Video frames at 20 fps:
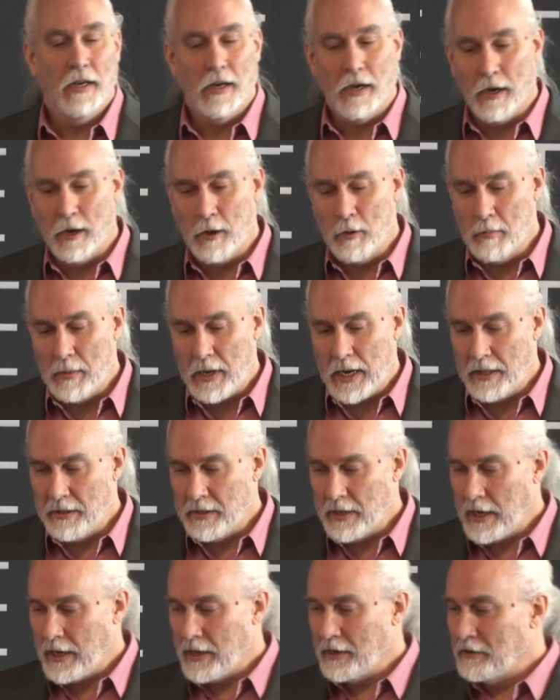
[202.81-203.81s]
And
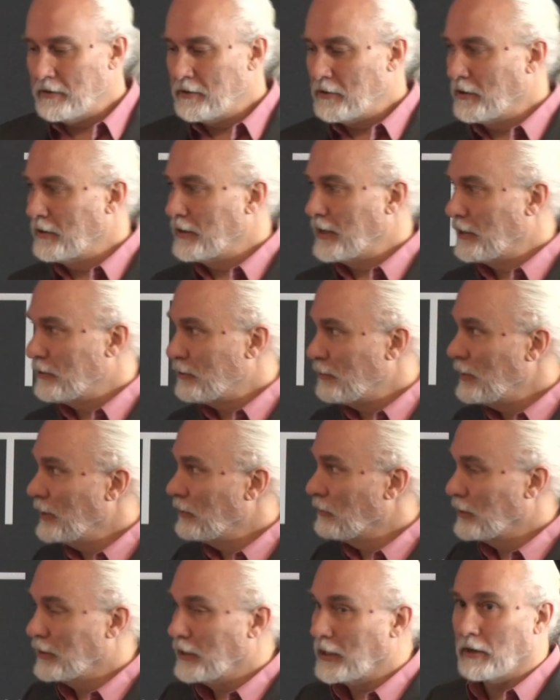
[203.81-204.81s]
that turned out to be
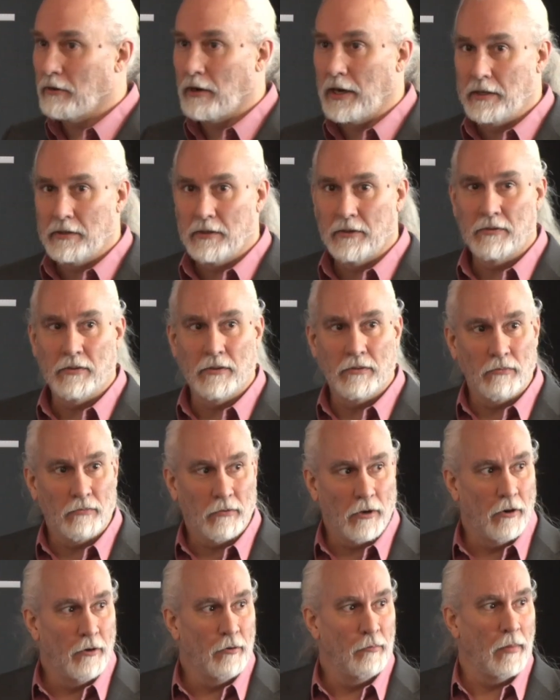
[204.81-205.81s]
really great. There's this
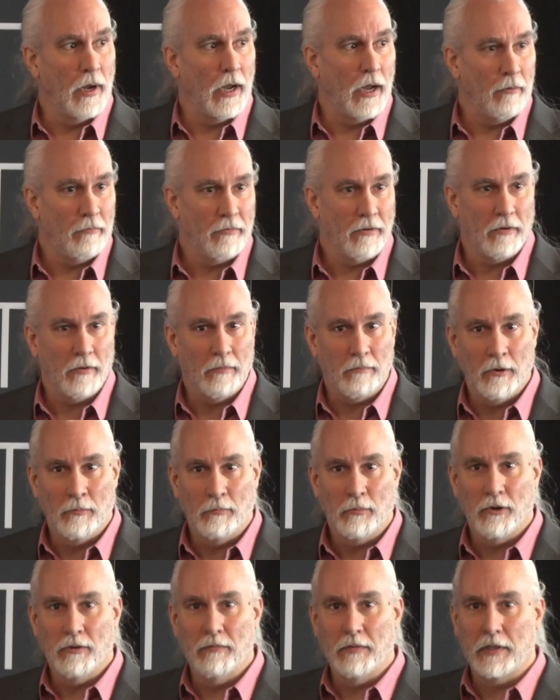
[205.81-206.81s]
roadmap for
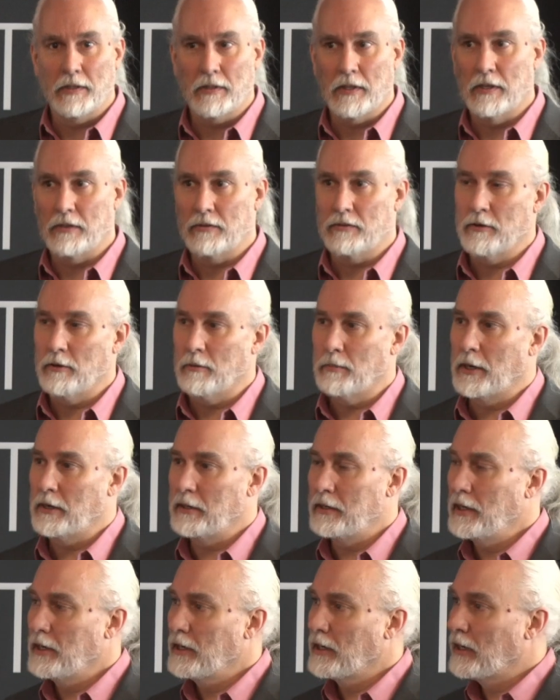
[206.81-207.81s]
improving things year by
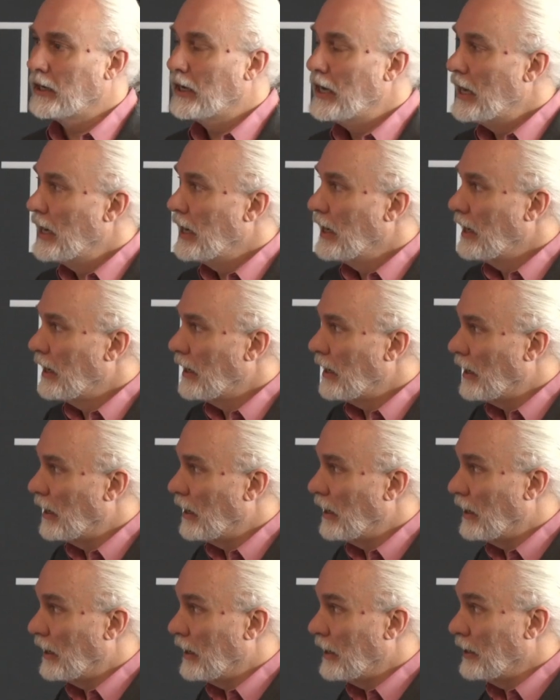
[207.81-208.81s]
year,
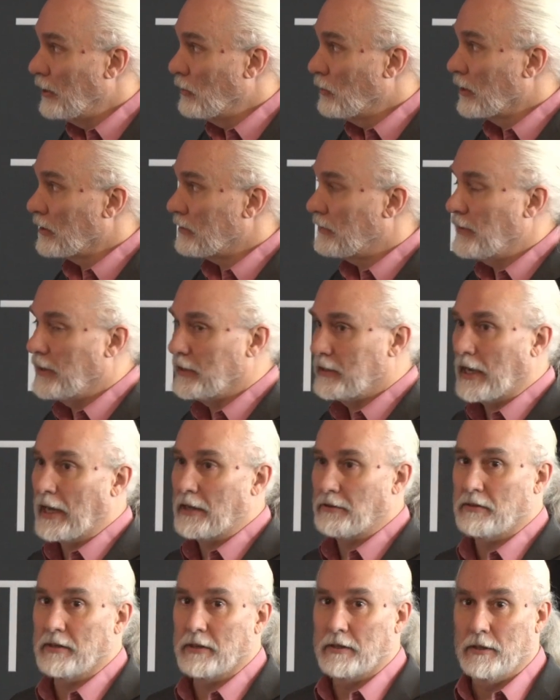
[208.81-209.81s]
and it worked
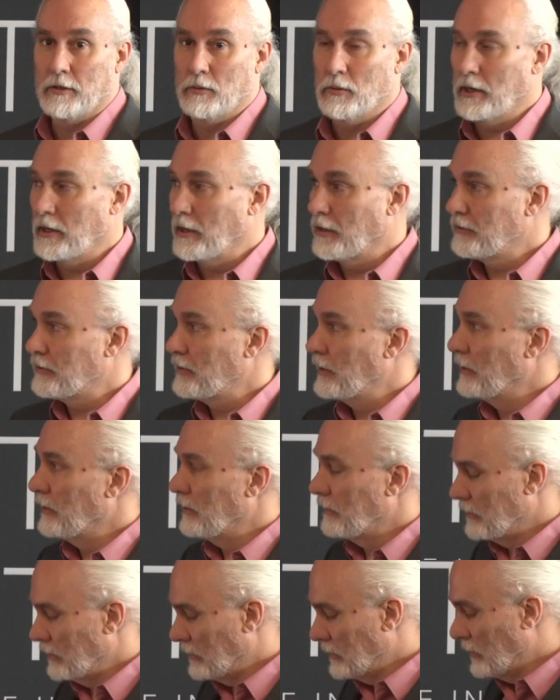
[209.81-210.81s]
fantastically well.
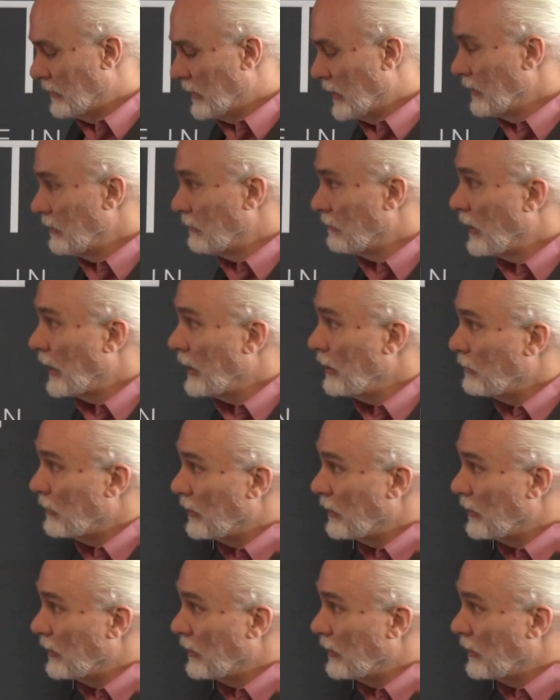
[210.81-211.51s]
So on the right,